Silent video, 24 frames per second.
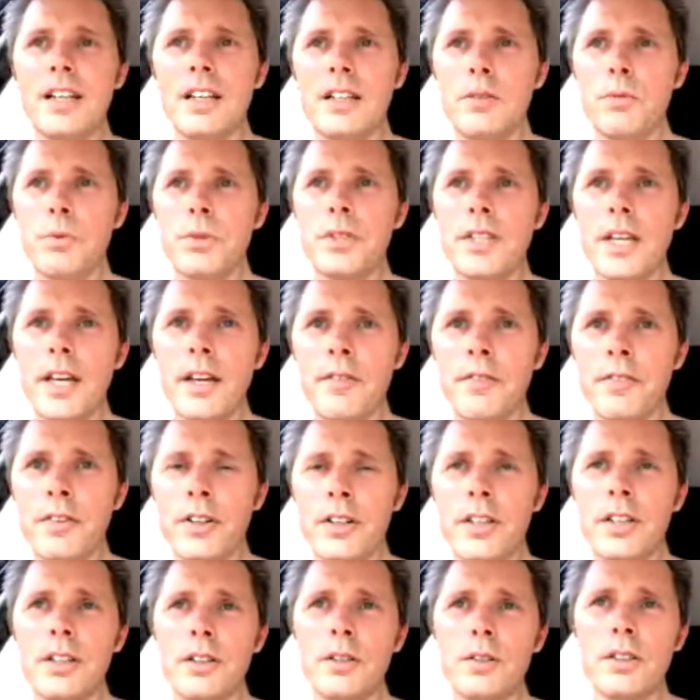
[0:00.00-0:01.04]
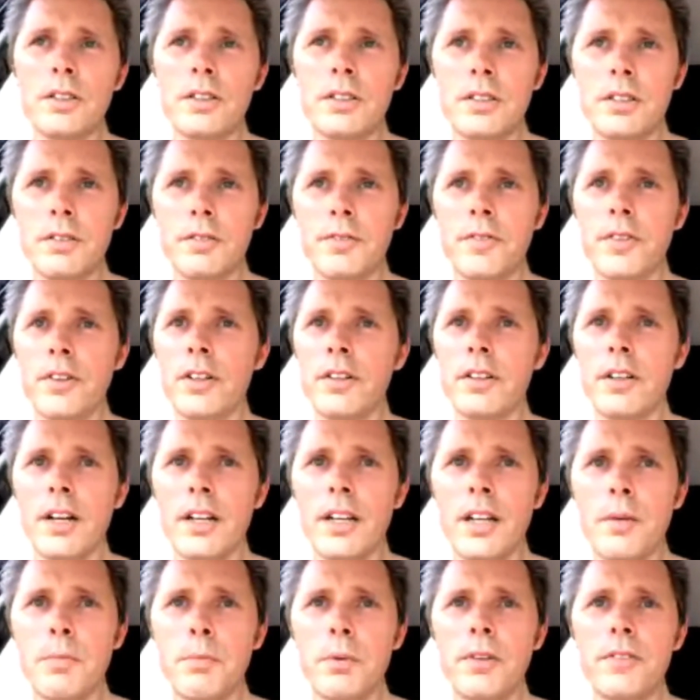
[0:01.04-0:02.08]
was there for for a
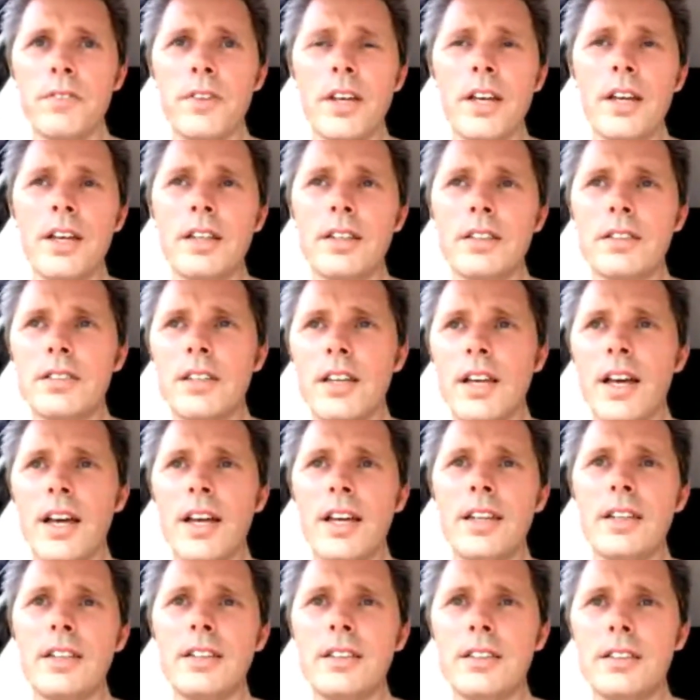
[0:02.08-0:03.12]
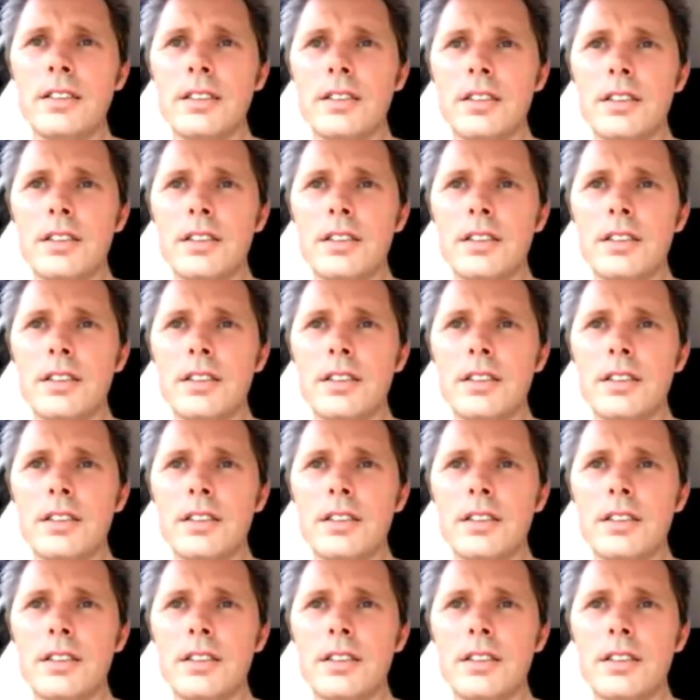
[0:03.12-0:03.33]
number of years and